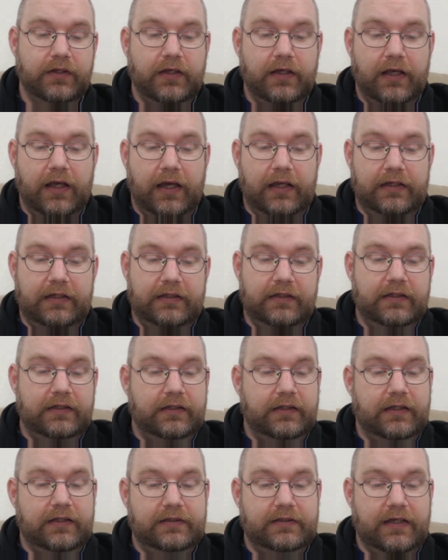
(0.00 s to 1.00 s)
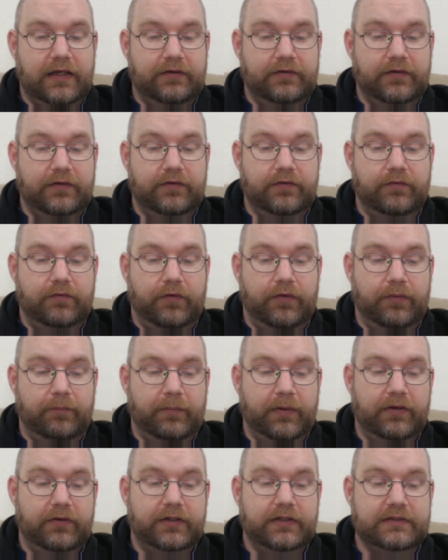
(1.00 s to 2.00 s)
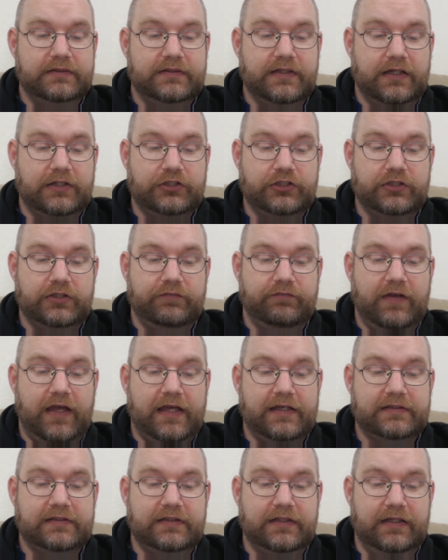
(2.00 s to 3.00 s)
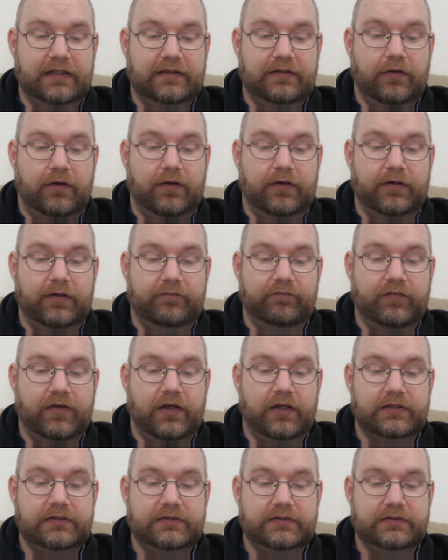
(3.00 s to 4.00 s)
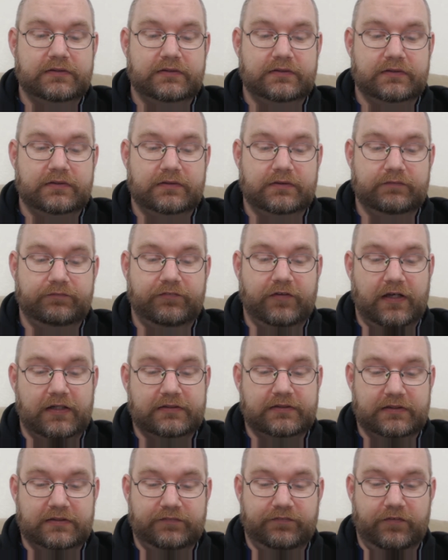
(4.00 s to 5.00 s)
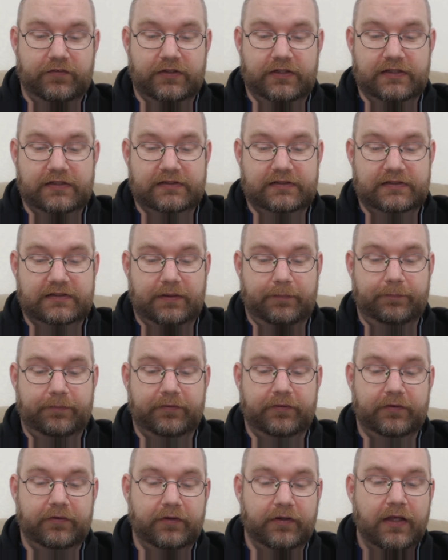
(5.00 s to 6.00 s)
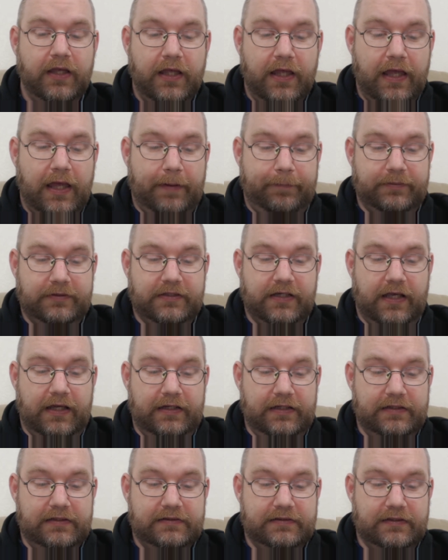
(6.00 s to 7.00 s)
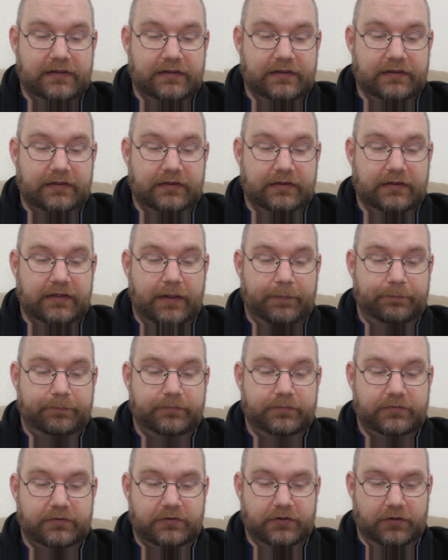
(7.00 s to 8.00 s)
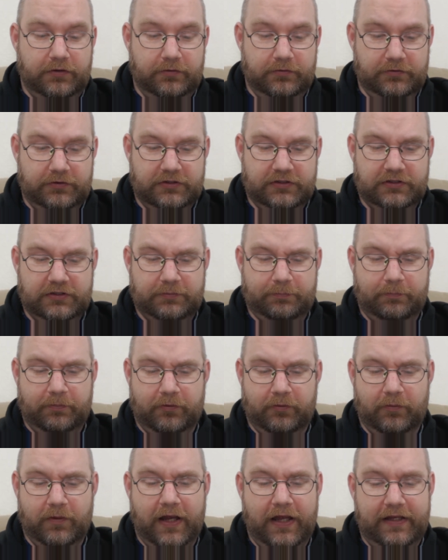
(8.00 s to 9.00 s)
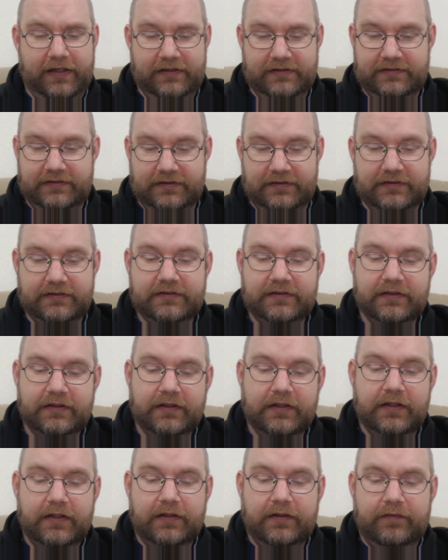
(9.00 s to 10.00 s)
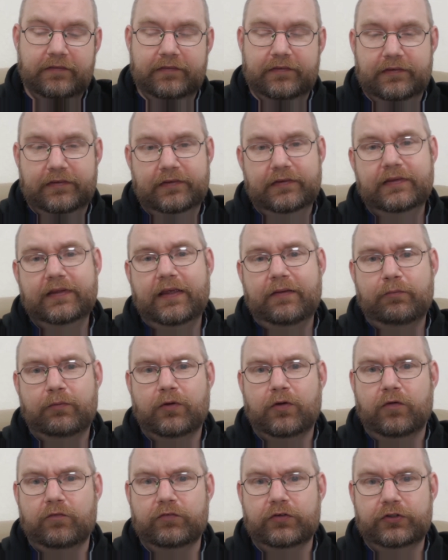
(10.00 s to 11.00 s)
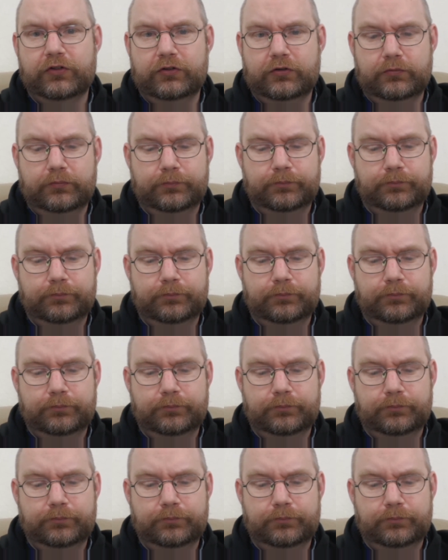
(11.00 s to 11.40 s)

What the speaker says: I needed to get down to the North American section to vaccinate the Arctic foxes for distemper, hepatitis, and leptospirosis. They were overdue.